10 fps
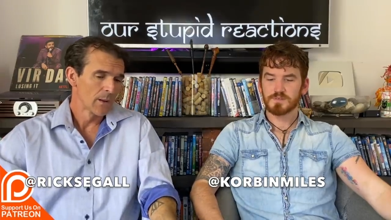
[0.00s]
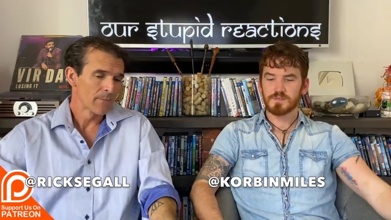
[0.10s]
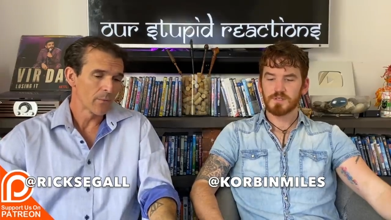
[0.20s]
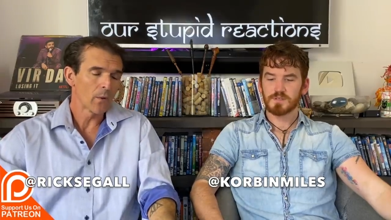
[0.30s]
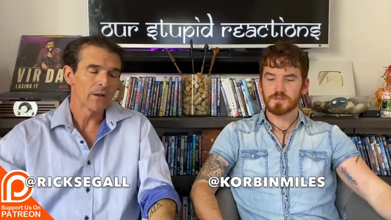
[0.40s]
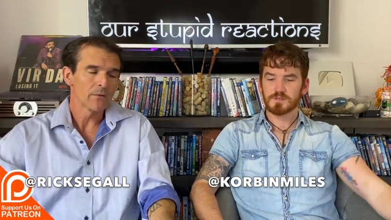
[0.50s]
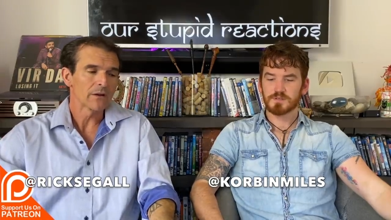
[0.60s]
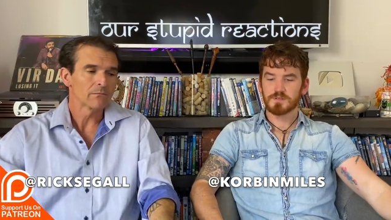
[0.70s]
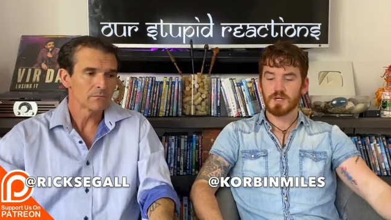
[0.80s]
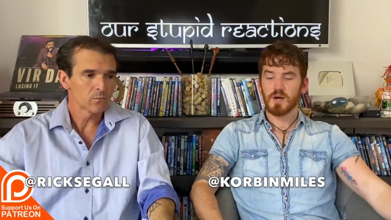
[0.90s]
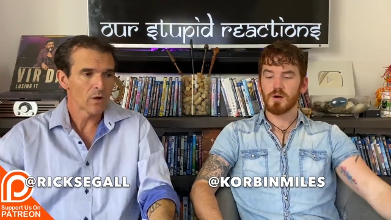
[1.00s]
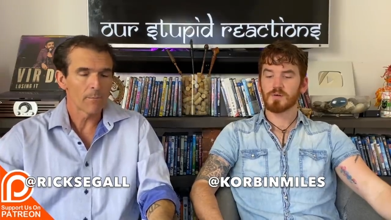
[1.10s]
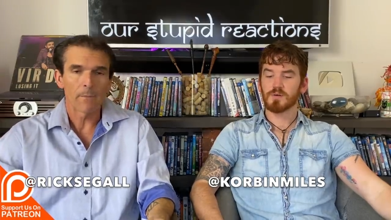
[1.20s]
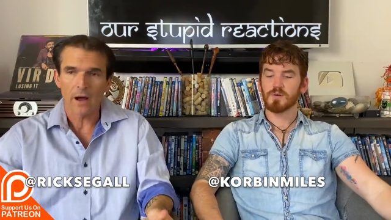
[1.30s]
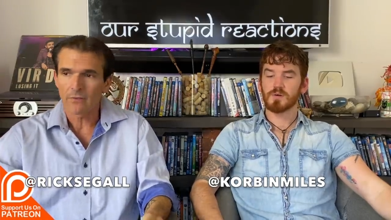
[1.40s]
Speaker 1: But what oh,
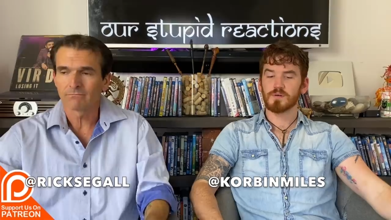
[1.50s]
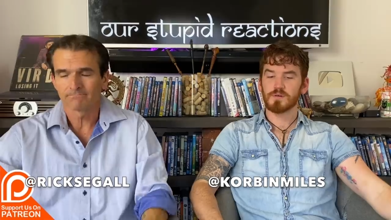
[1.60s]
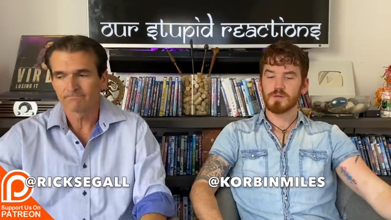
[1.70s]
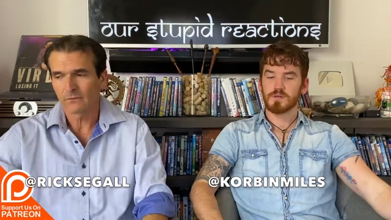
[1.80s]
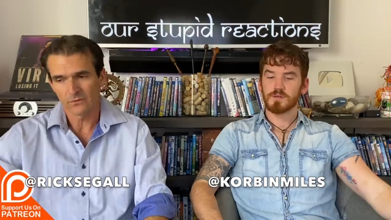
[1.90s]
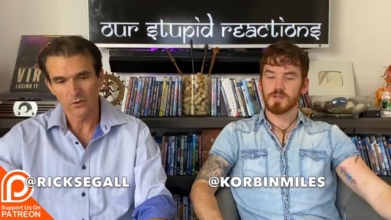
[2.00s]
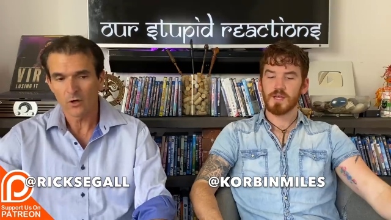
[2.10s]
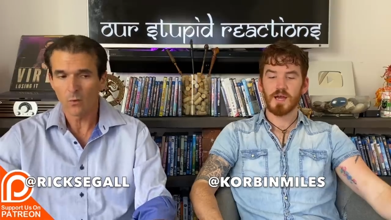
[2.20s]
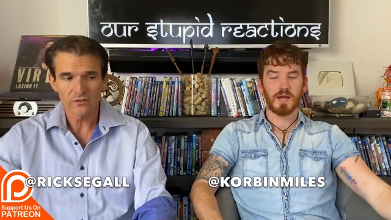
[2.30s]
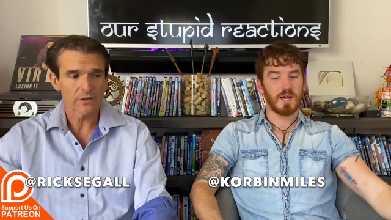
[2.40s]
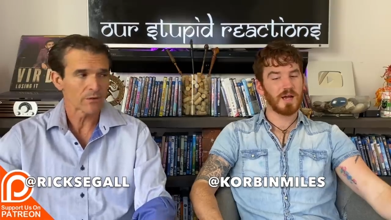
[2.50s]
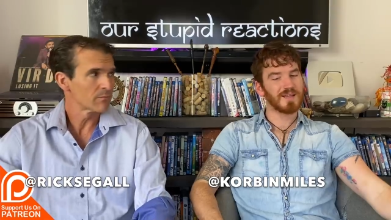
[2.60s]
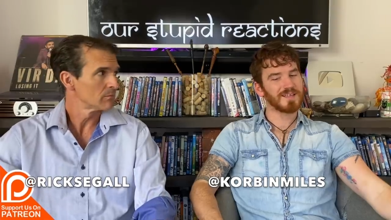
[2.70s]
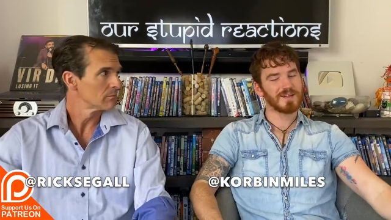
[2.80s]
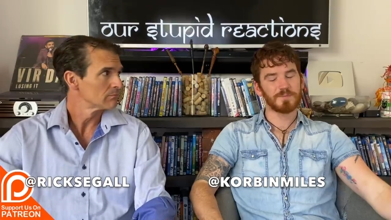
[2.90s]
what cool. you know yeah, what's gonna, I
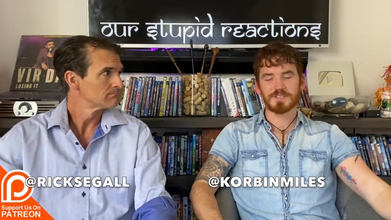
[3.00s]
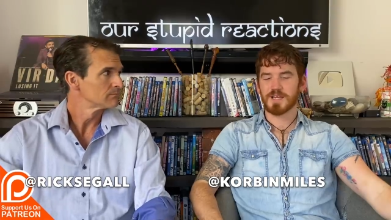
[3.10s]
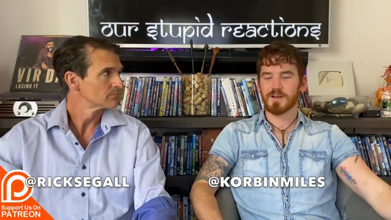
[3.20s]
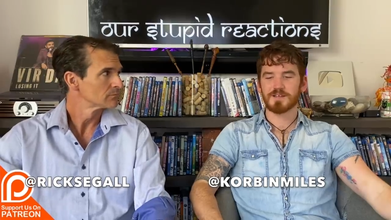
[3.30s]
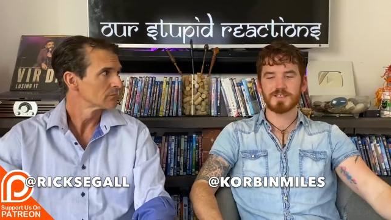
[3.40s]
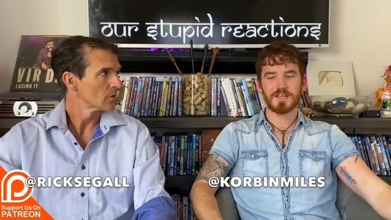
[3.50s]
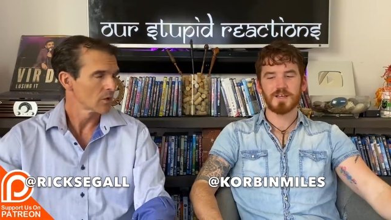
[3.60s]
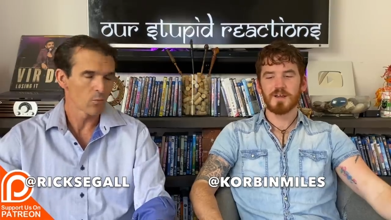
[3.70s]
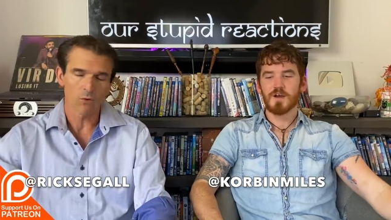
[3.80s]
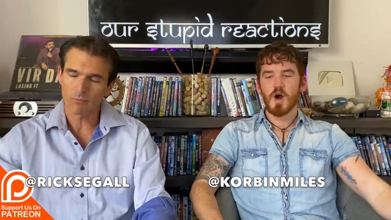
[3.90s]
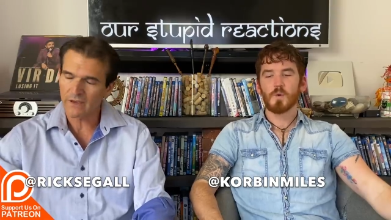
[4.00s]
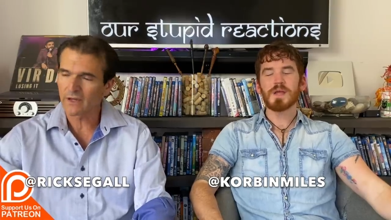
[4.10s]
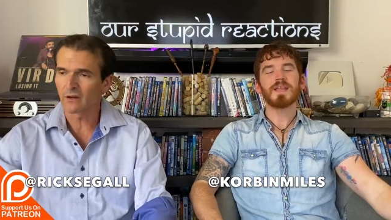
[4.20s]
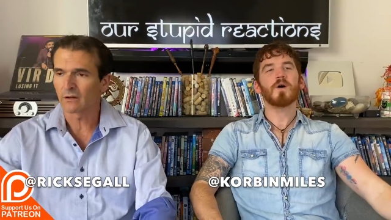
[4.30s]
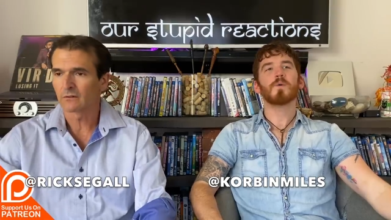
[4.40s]
can almost guarantee it won't be we,
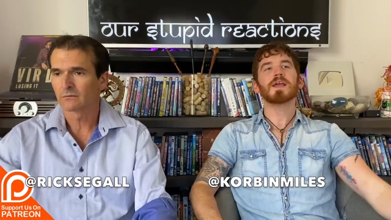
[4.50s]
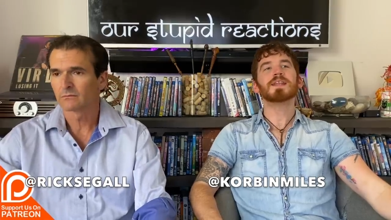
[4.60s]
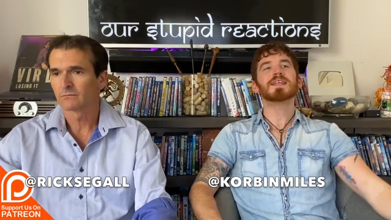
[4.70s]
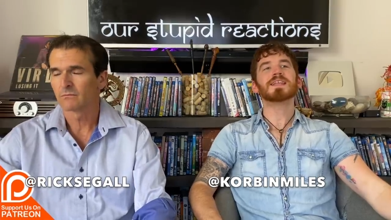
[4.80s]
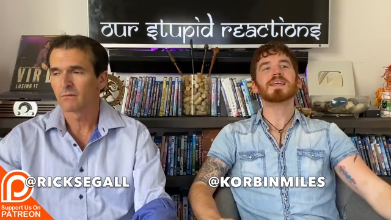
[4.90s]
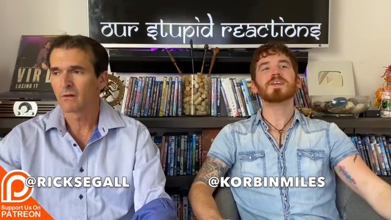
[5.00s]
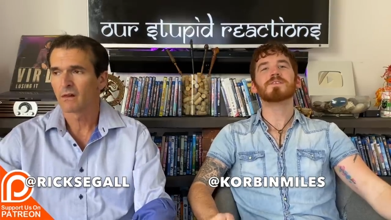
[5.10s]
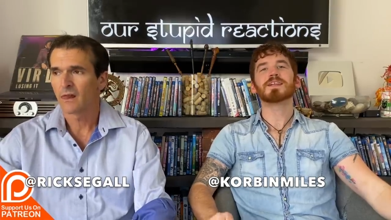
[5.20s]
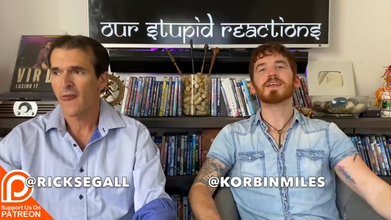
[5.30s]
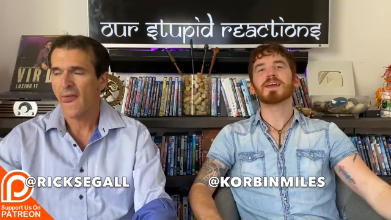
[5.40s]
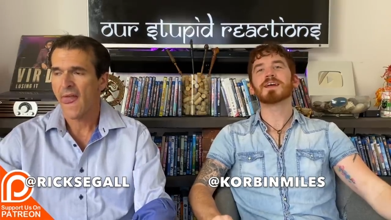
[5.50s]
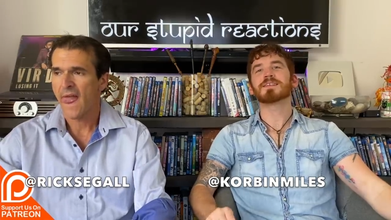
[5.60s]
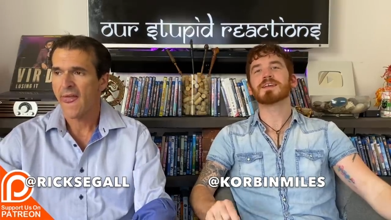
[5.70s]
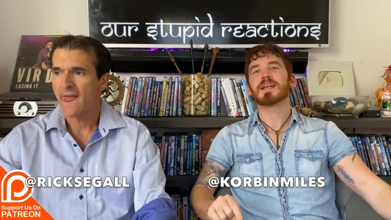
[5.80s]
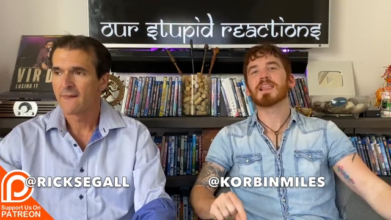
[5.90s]
here. We didn't even
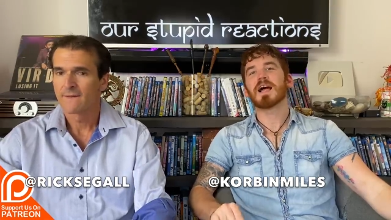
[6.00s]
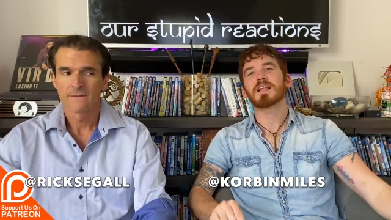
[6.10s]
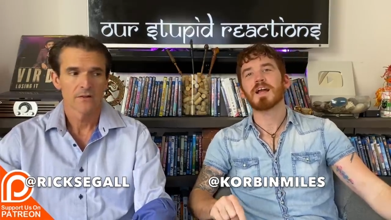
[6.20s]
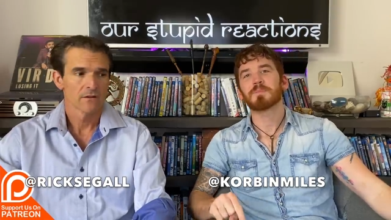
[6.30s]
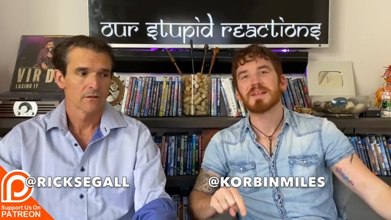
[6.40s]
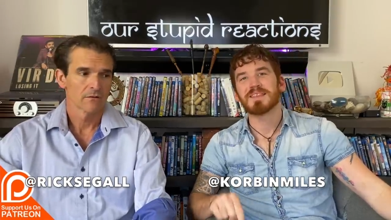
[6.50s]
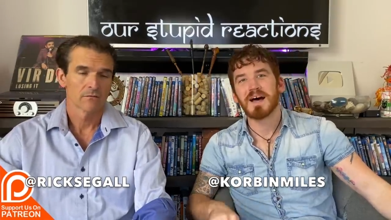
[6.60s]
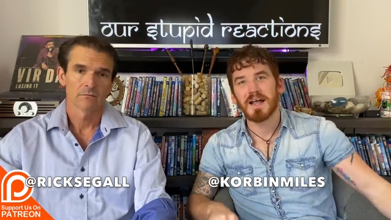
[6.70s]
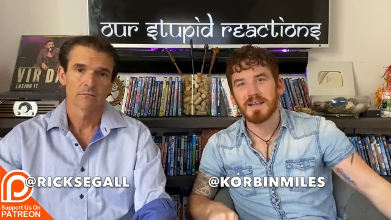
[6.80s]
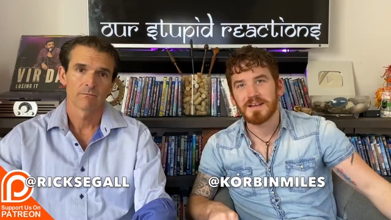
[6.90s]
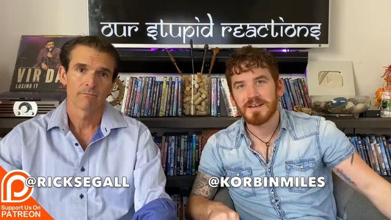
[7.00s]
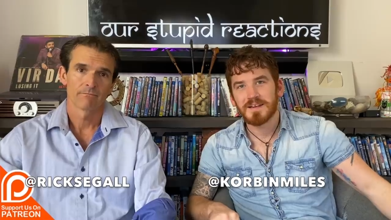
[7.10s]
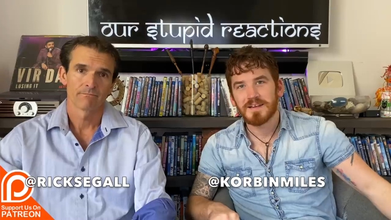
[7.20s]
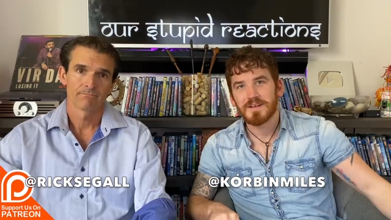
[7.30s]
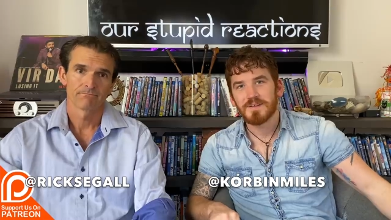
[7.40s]
get La Capitan
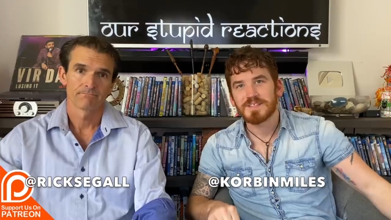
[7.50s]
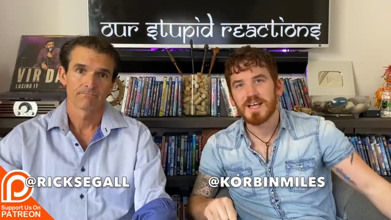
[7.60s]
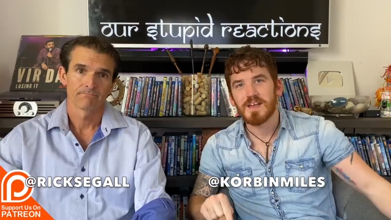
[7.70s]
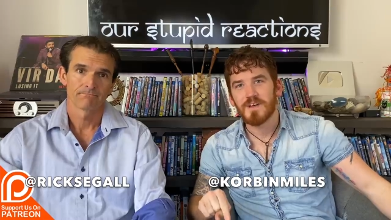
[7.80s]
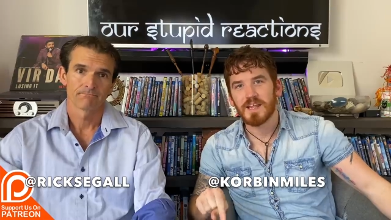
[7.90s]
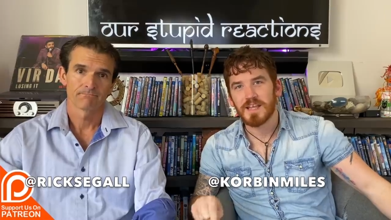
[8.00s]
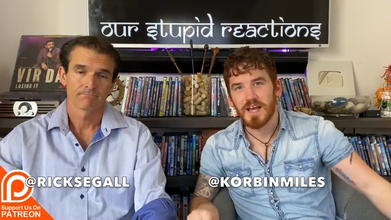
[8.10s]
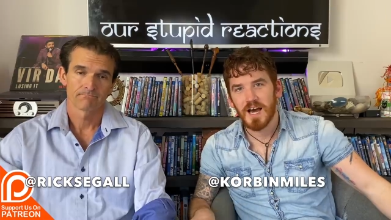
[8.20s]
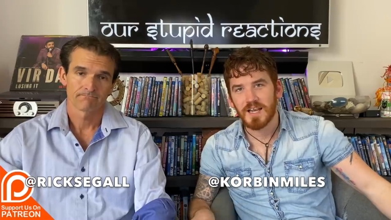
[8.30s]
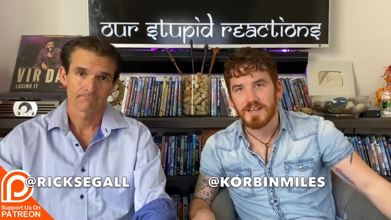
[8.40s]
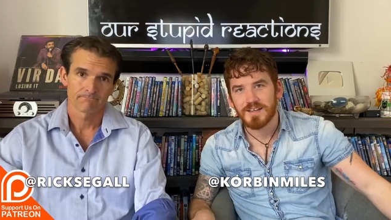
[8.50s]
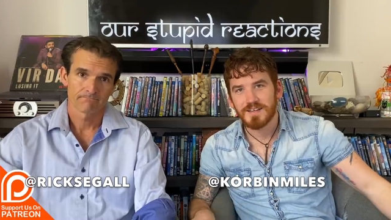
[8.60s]
with Saif Ali Khan.